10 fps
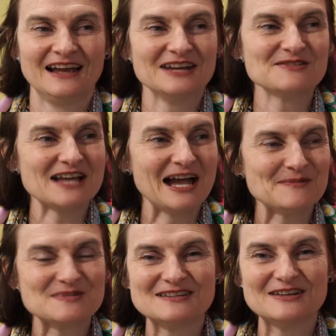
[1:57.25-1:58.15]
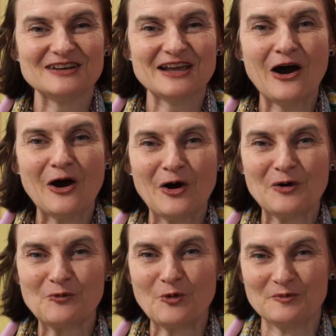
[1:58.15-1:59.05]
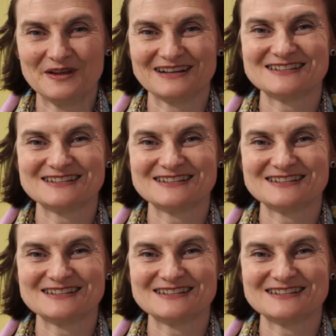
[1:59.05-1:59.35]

And it was absolutely heartwarming